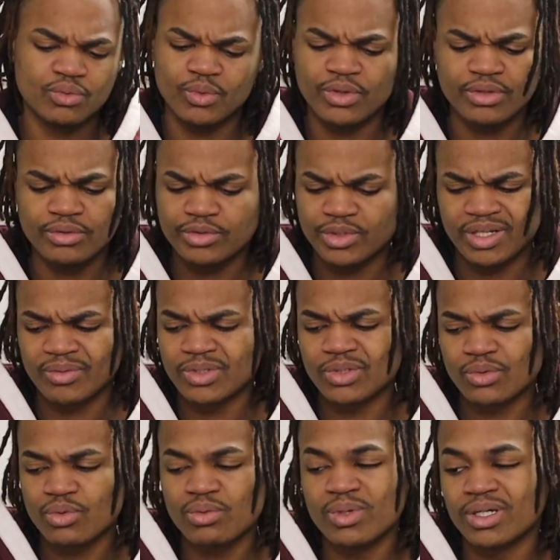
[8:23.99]
whether it's like with
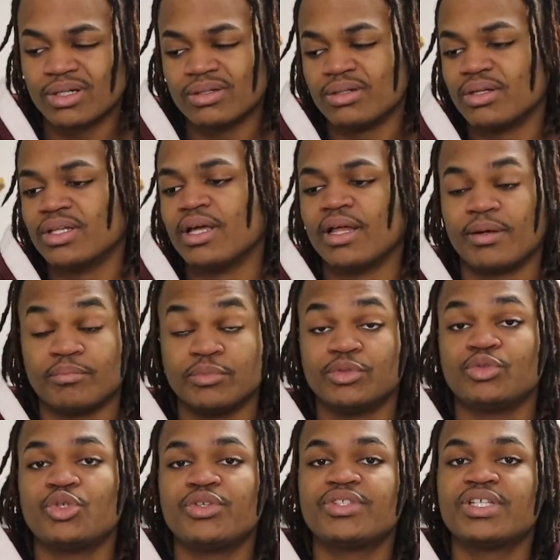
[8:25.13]
schoolwork and all that like
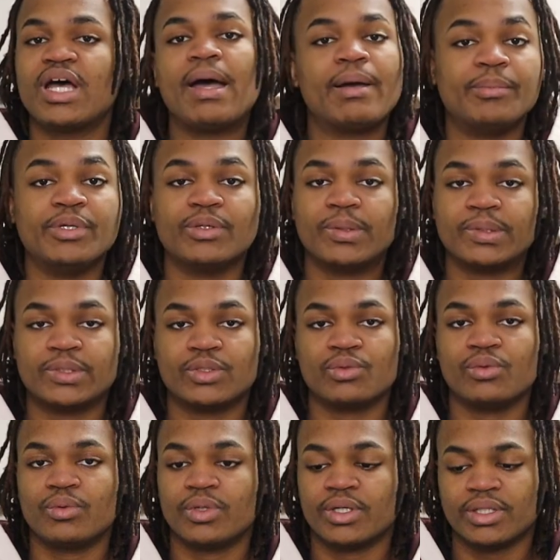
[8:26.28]
majority of the time i would be with
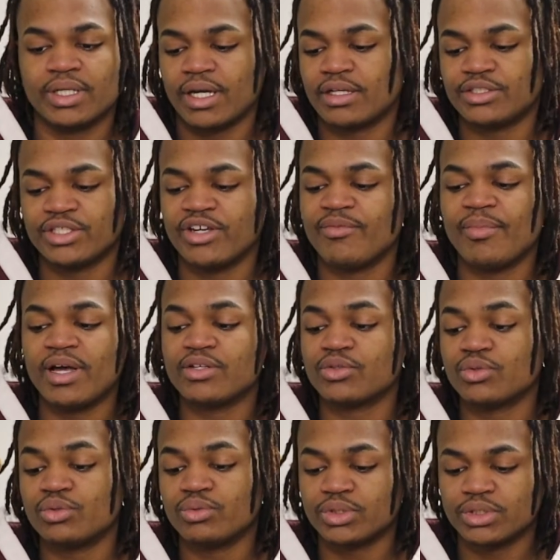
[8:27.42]
schoolwork like i just have my
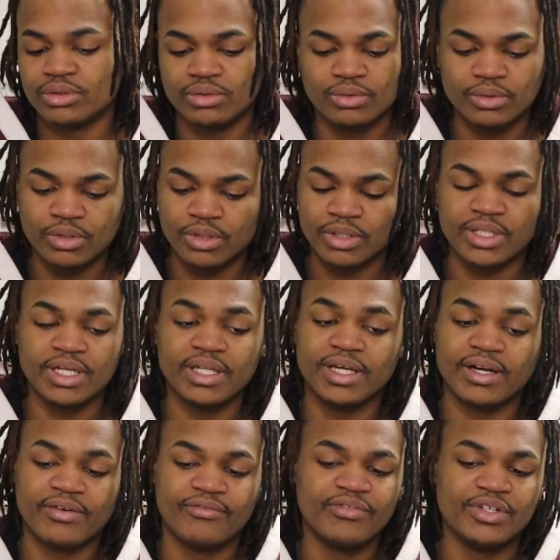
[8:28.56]
schoolwork to do and all that
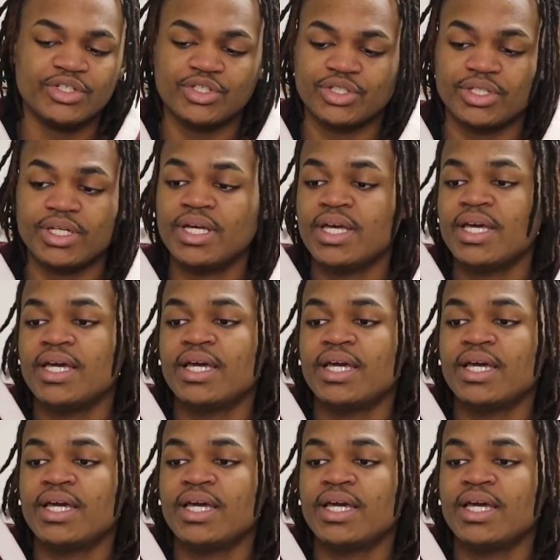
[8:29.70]
like i'll finish it